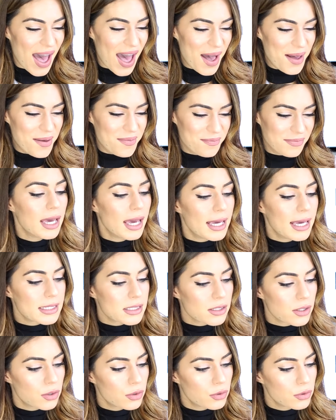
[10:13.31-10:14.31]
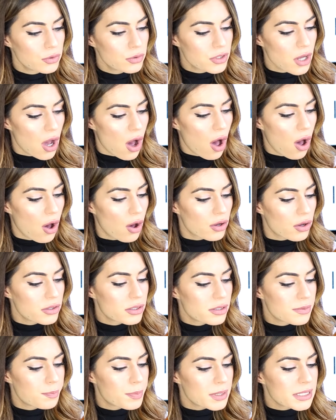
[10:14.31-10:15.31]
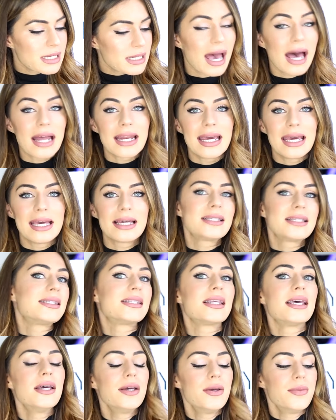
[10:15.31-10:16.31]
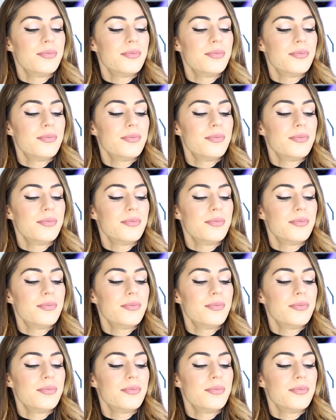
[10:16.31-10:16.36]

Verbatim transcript: um, it's called Oz Botanics.